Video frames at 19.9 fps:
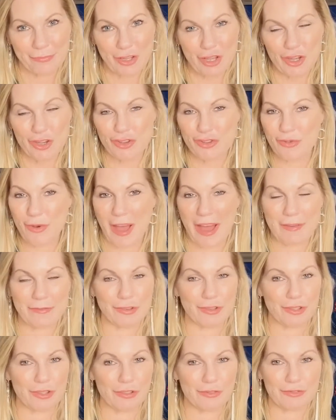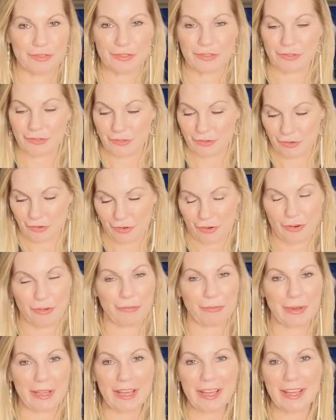you have your
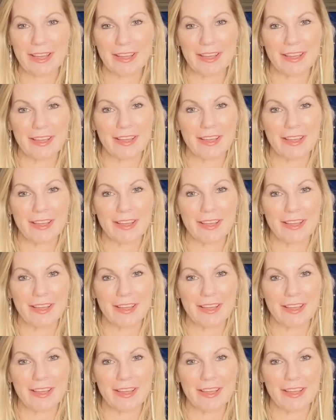career,